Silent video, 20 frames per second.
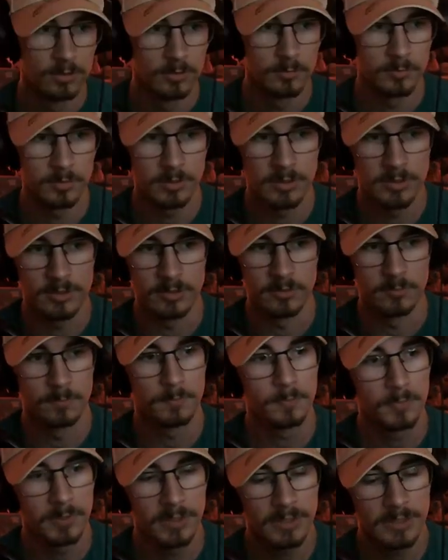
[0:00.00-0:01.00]
Please,
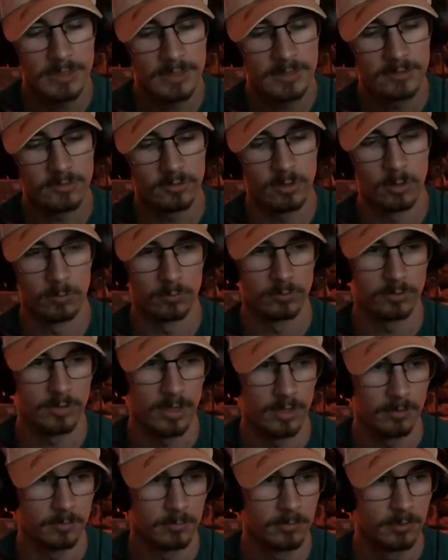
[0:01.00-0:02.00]
please don't
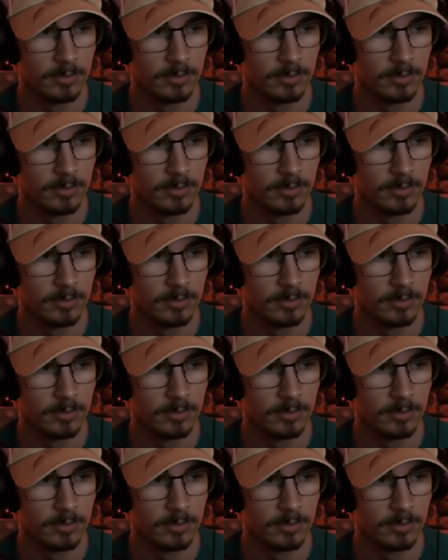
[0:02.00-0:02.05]
stop.